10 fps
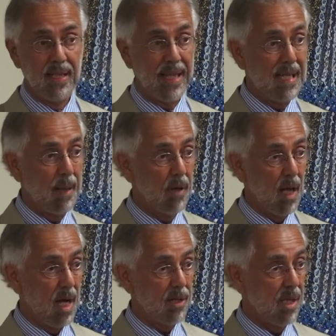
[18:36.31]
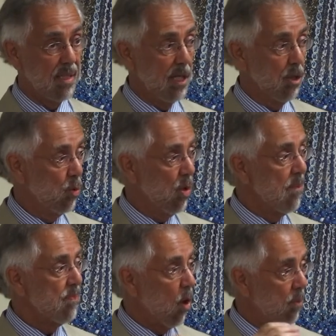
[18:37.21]
They kept logs, and they knew
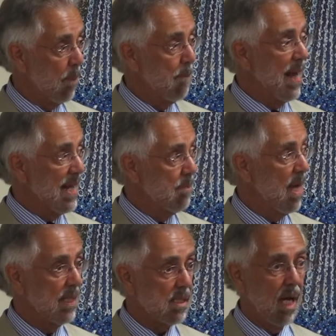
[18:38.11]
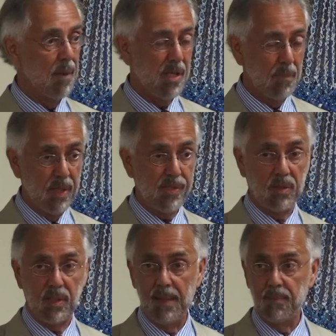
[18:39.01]
the many, many times that
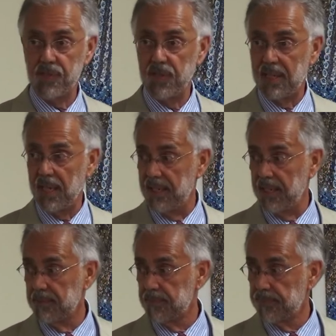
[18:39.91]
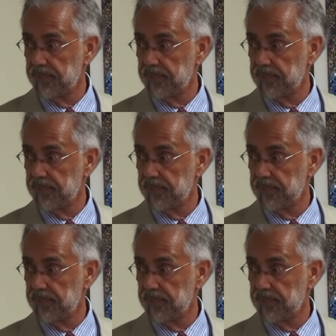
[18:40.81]
Bissell came to see Kennedy.